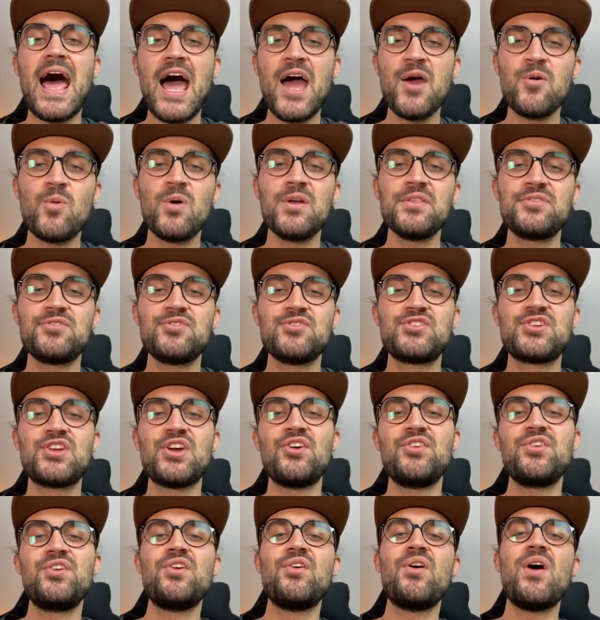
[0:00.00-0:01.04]
I want to
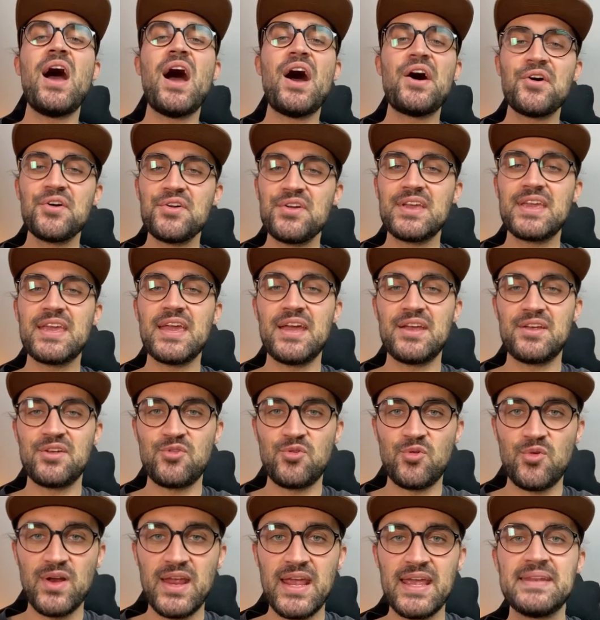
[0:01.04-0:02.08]
show you how you can
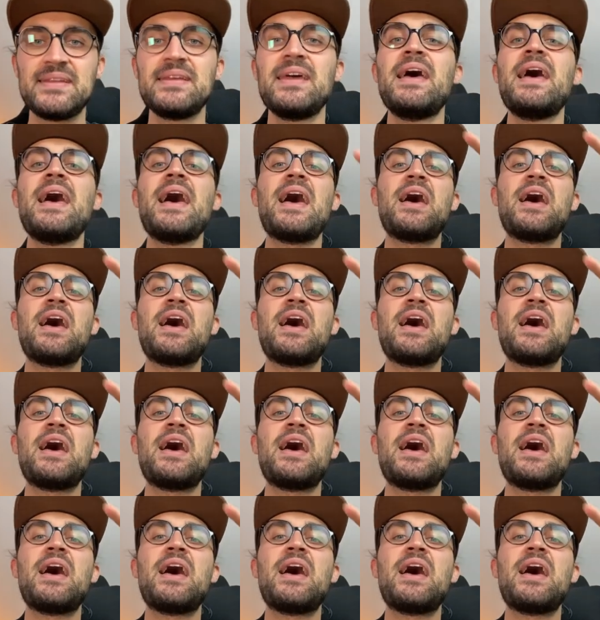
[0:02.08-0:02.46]
create